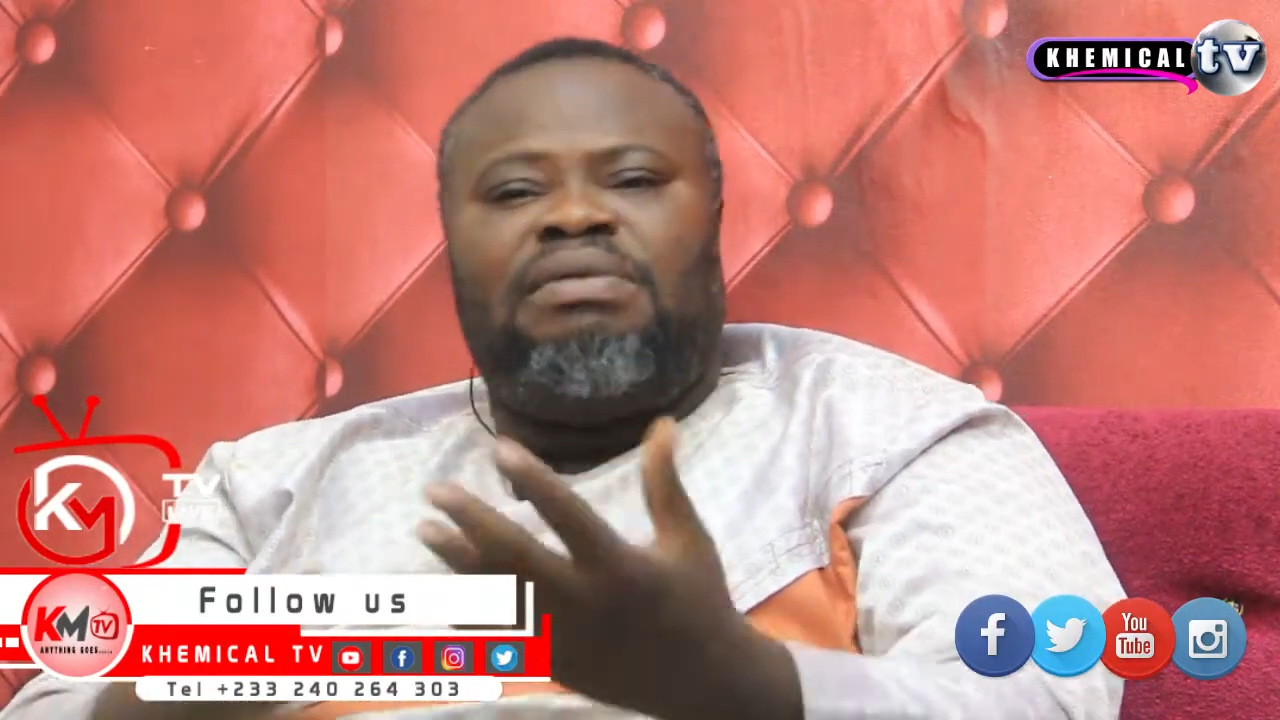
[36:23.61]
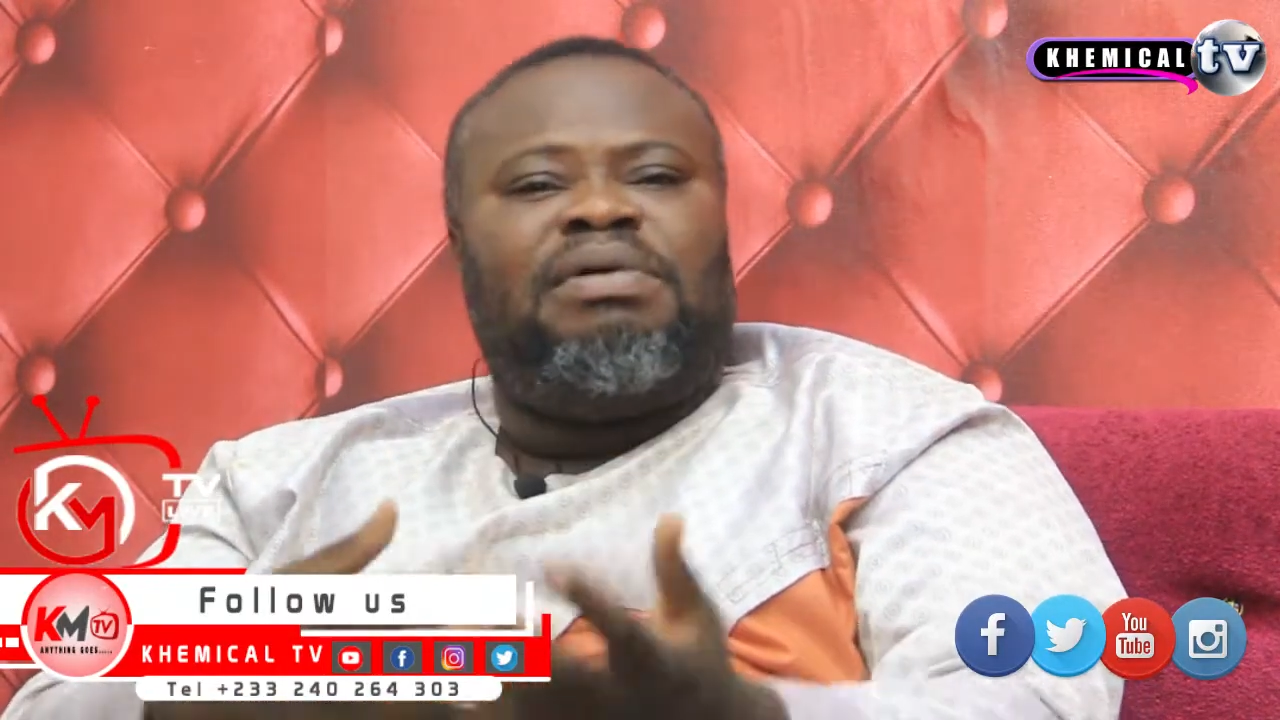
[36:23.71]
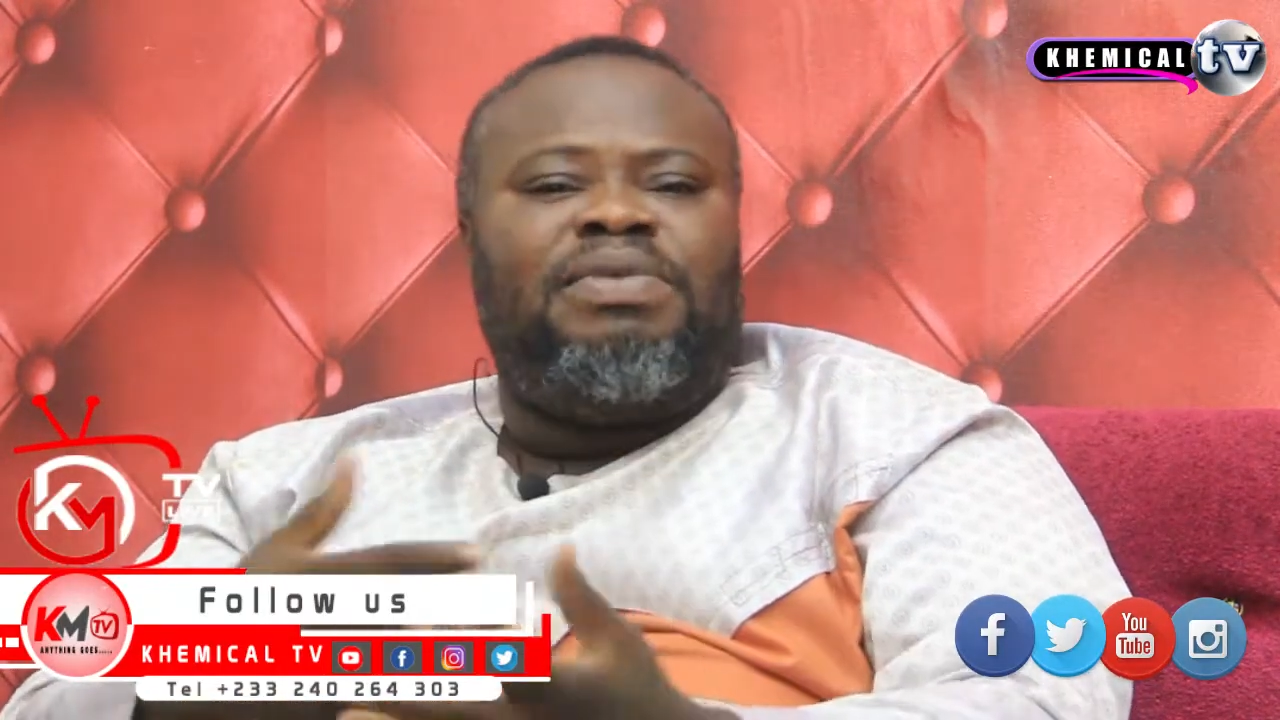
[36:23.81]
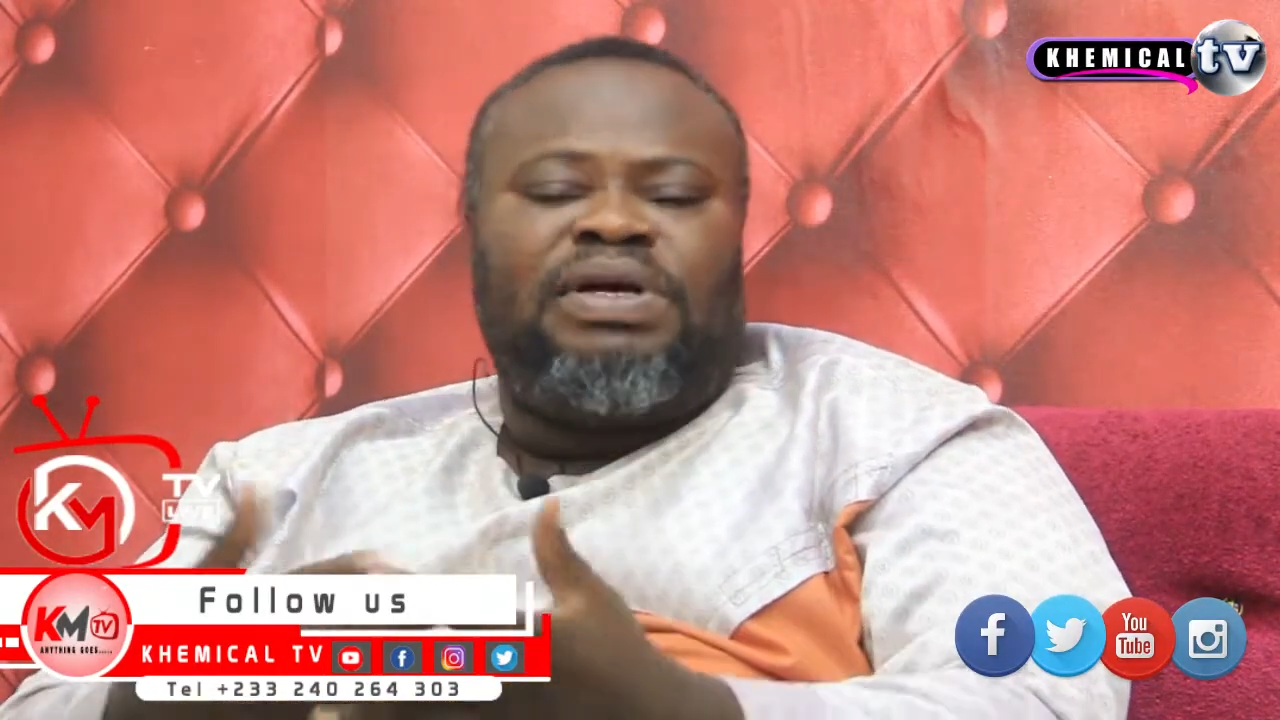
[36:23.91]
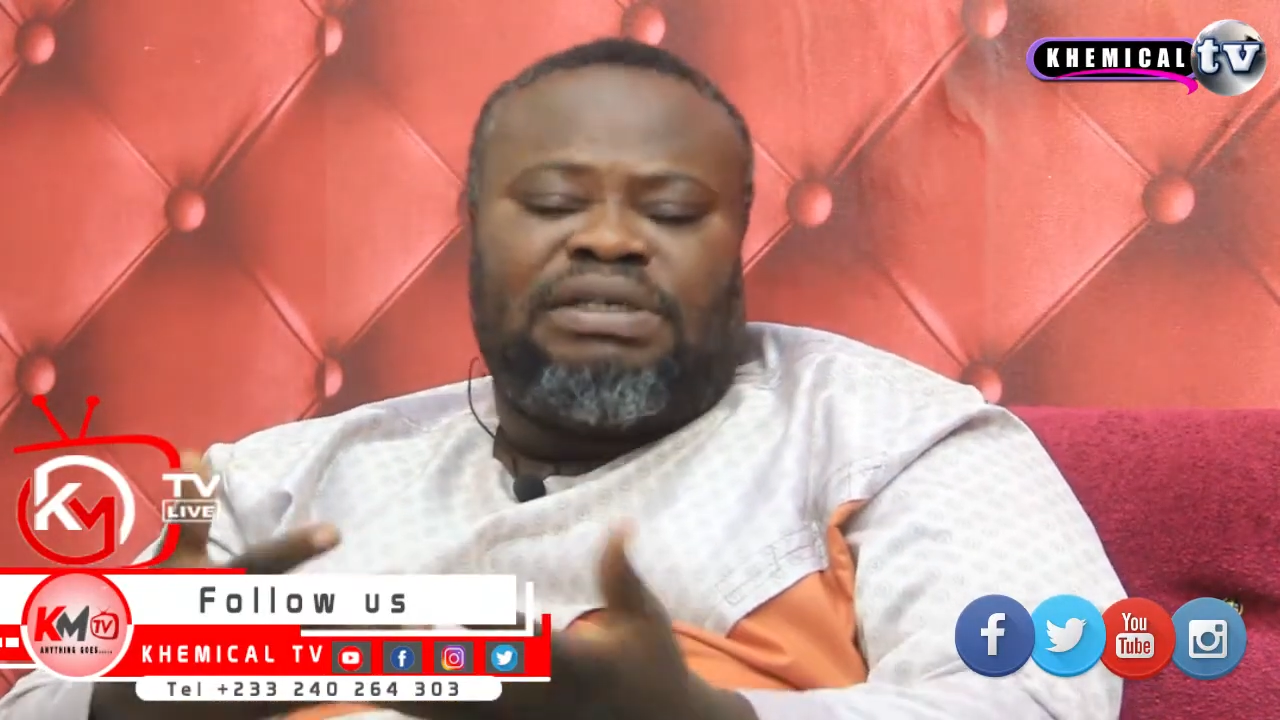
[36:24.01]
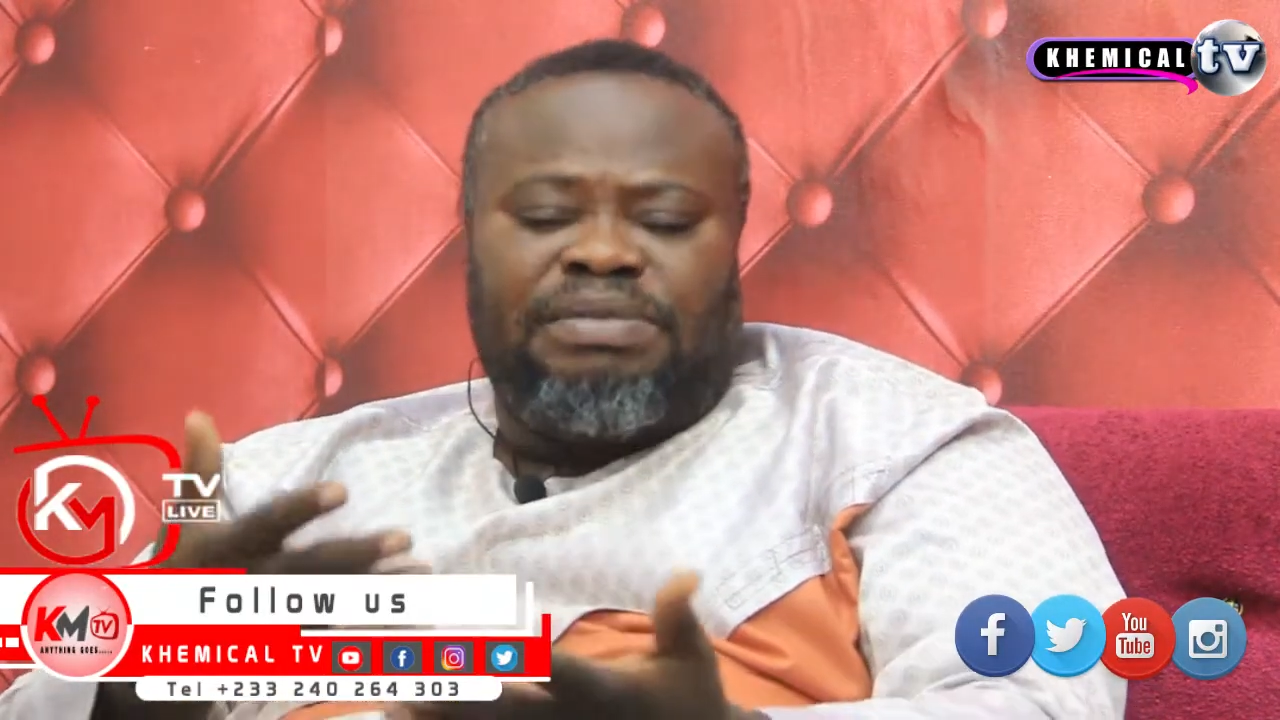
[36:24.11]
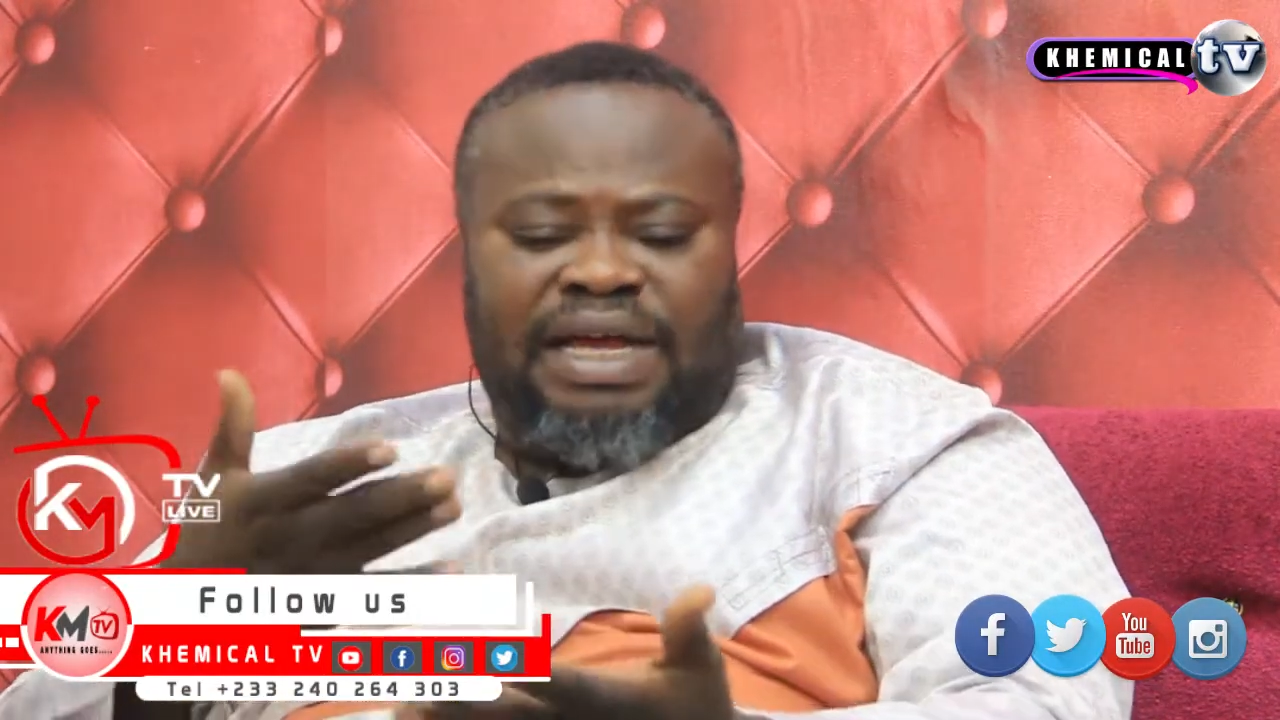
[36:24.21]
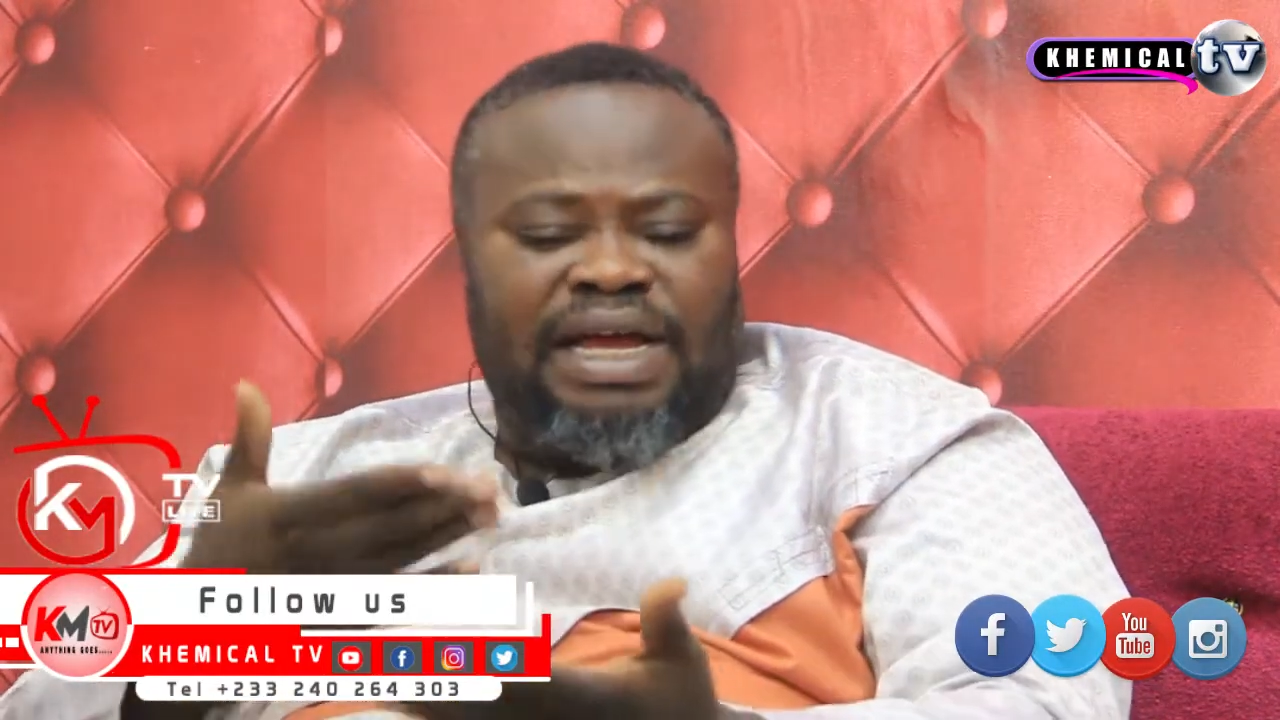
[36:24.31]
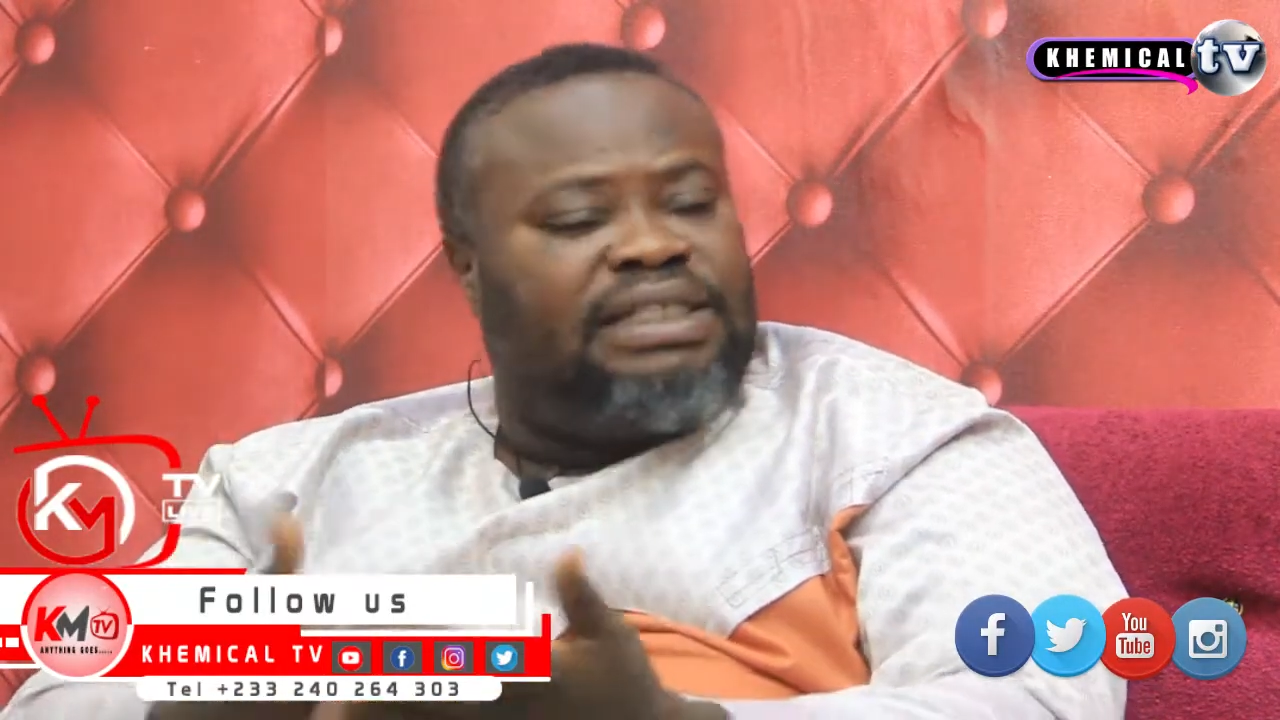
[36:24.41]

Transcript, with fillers: ma bi ansa me kan